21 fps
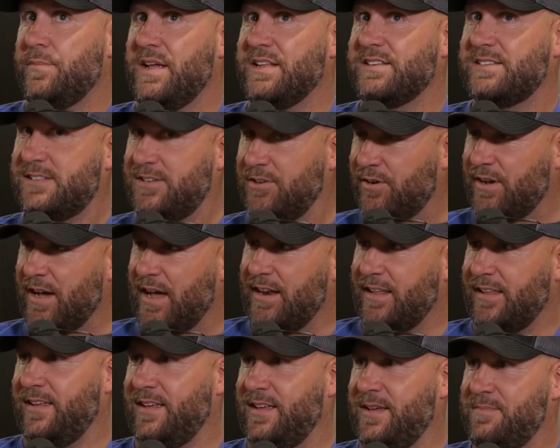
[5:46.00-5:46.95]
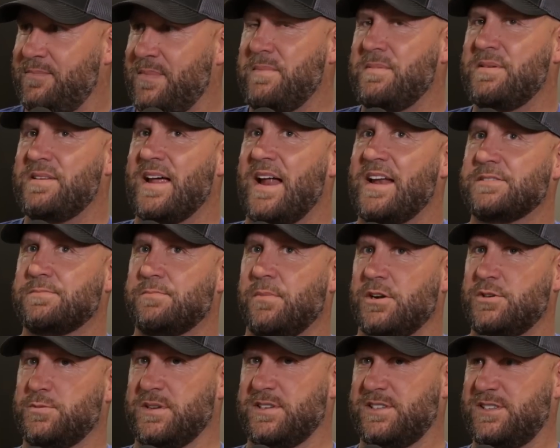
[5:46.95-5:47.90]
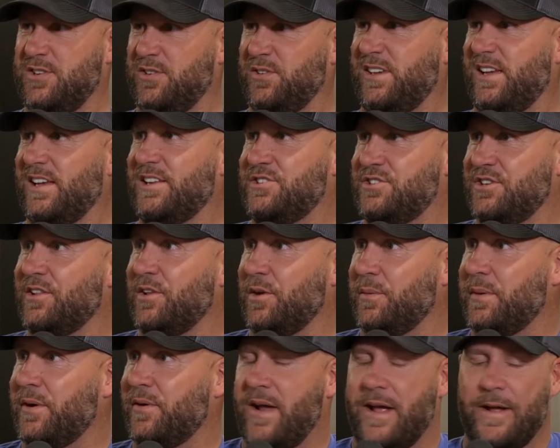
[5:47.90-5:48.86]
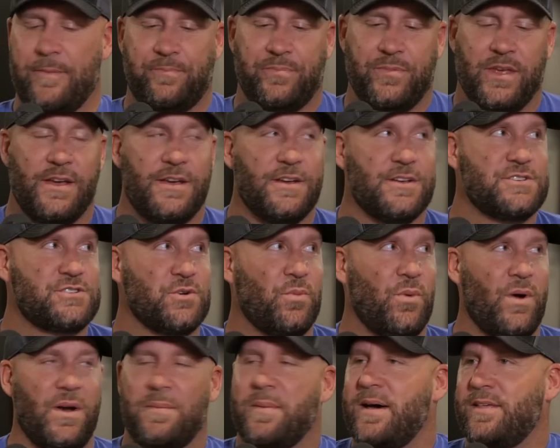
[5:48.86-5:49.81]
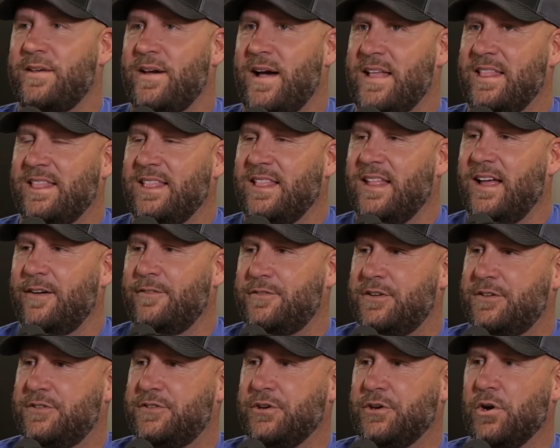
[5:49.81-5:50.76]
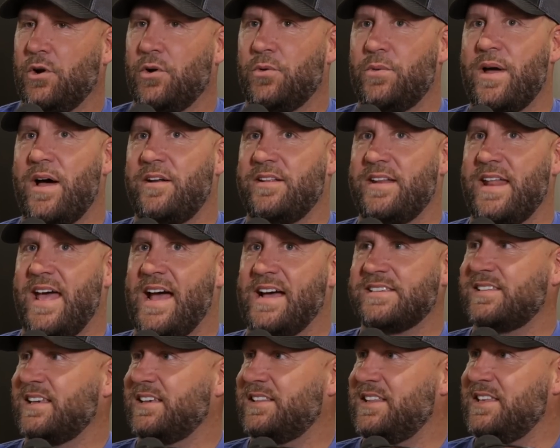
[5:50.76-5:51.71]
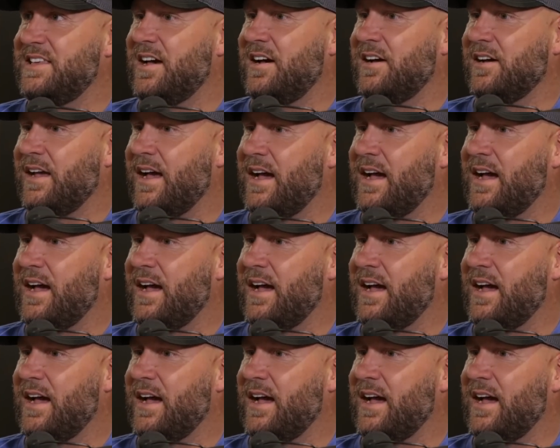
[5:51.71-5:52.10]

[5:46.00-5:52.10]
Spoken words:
it's still kind of, maybe not as much, but it still gets you a little bit, right? So I loved to go around and ask like the young